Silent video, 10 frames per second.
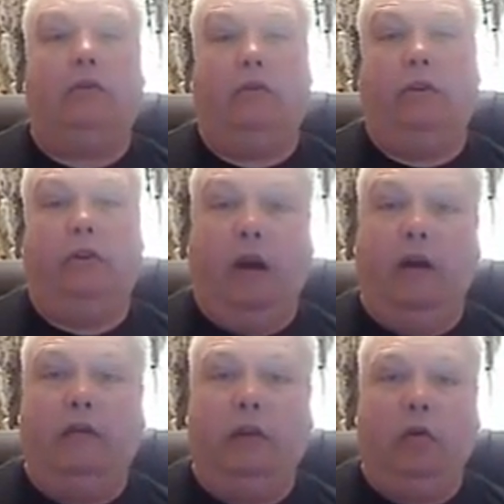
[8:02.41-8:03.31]
extra
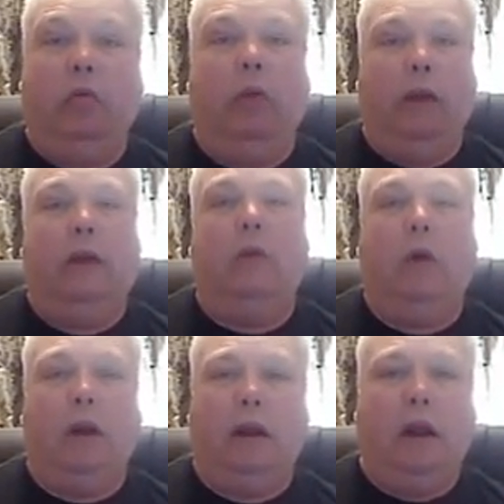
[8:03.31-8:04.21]
stuff do you
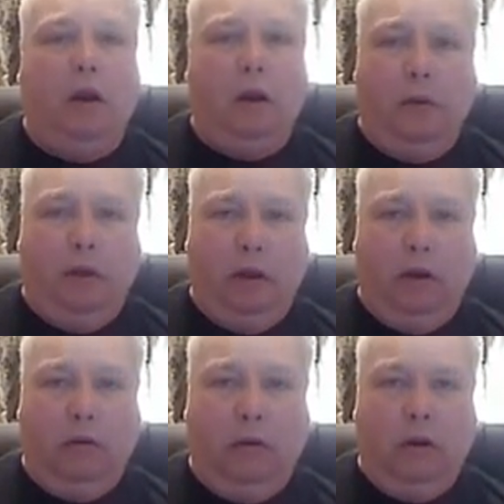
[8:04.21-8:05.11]
really want to carry
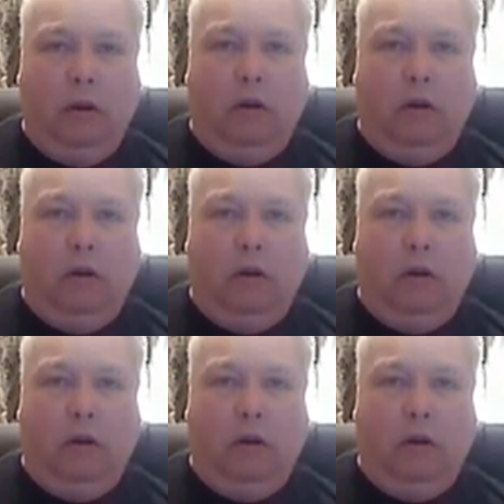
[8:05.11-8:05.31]
with you?